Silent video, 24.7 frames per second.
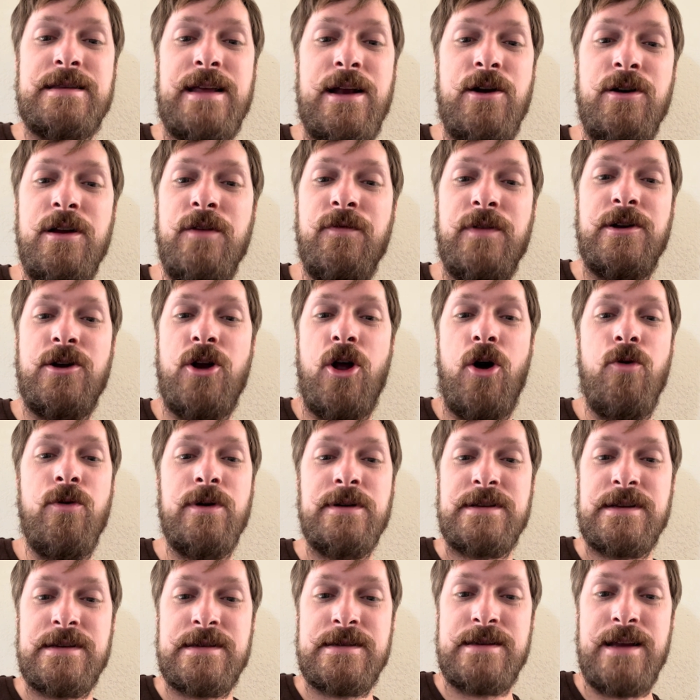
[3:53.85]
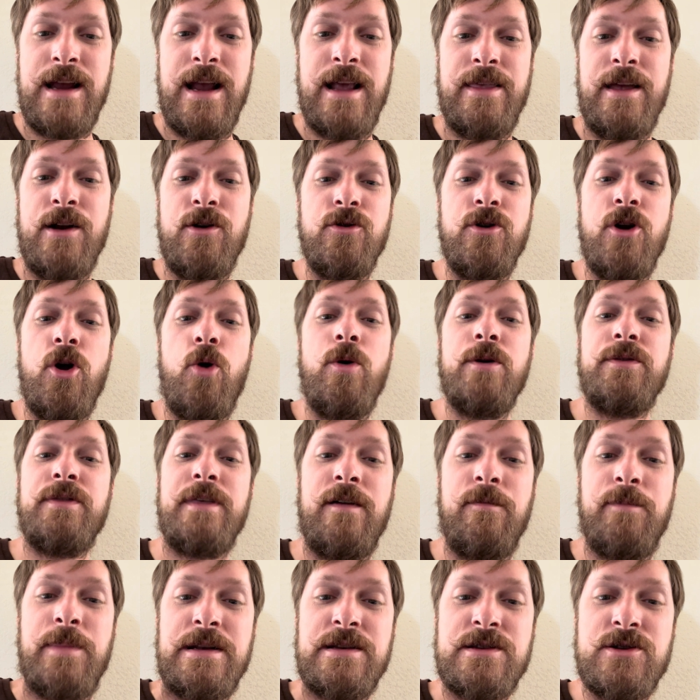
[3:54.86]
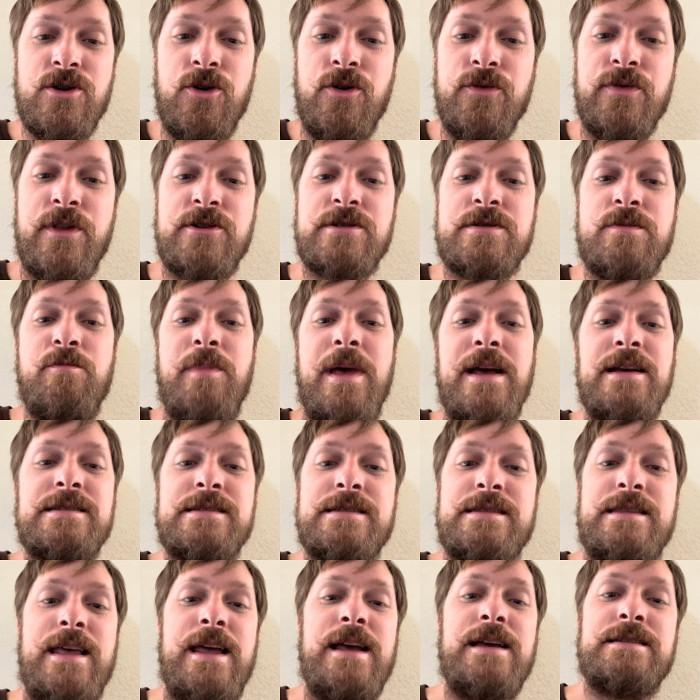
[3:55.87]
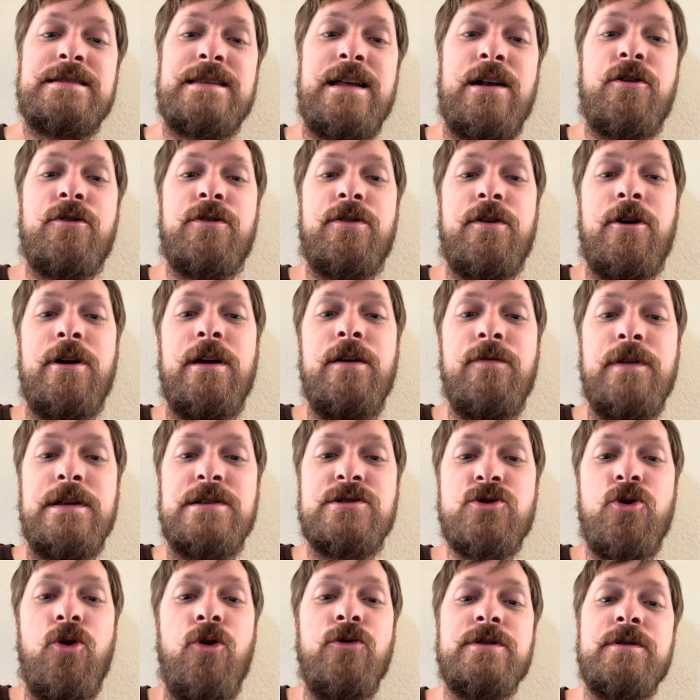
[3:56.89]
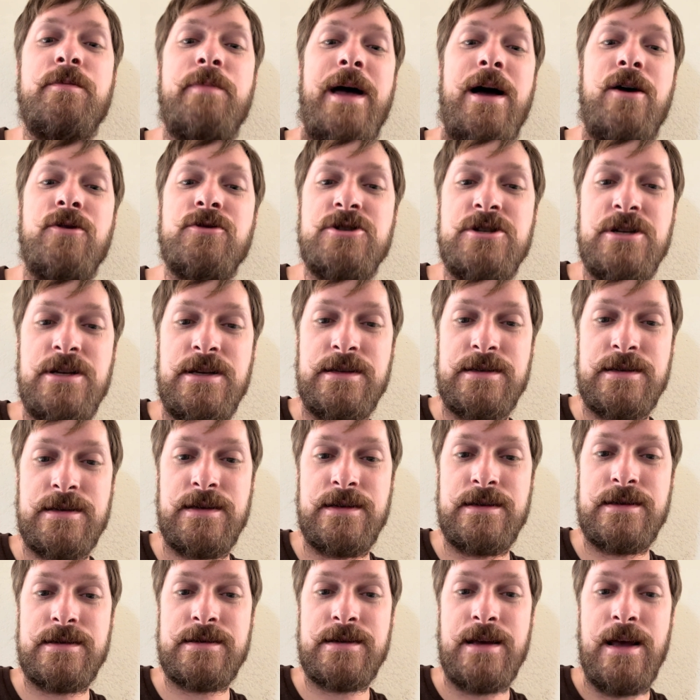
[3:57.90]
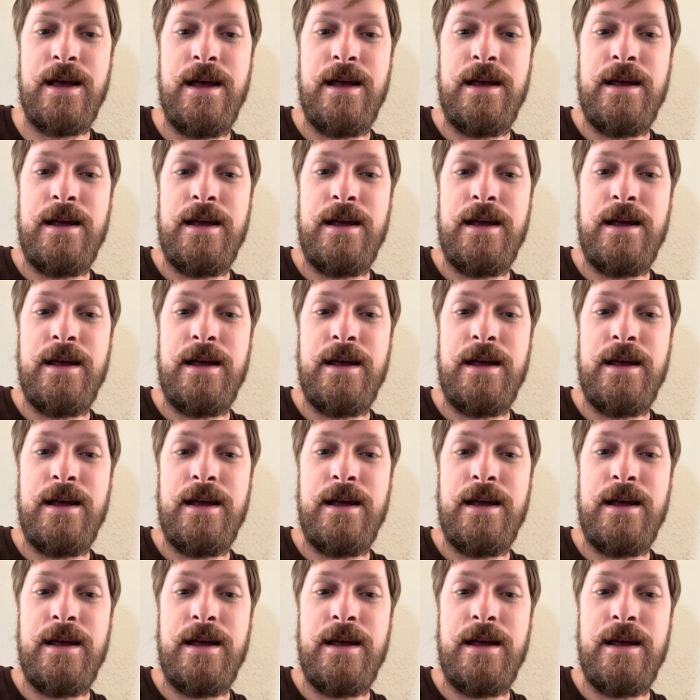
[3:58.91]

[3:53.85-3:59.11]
They don't even know what to say. They don't know what they've been told. There's mixed things that they're even told about Jesus.